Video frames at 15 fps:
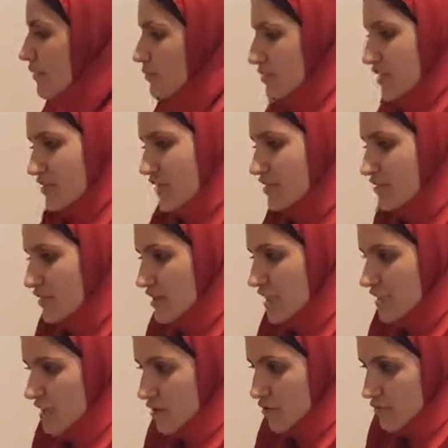the effect of the
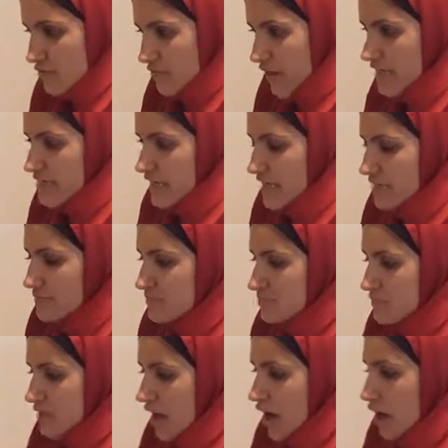technique on the writer,
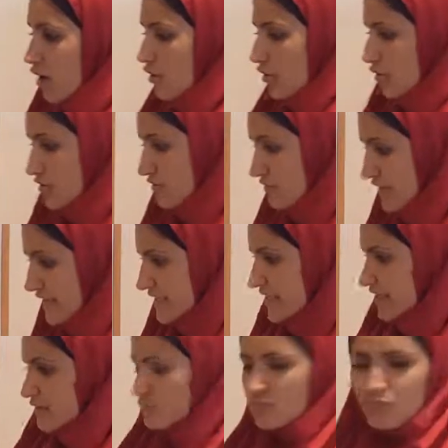on the
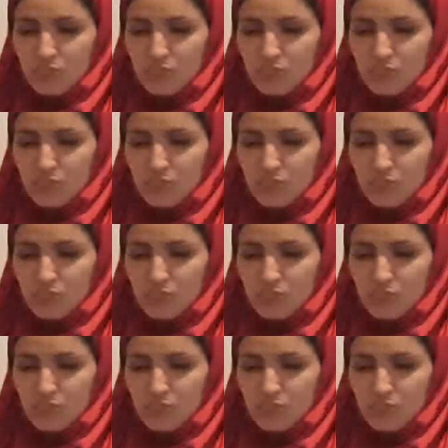reader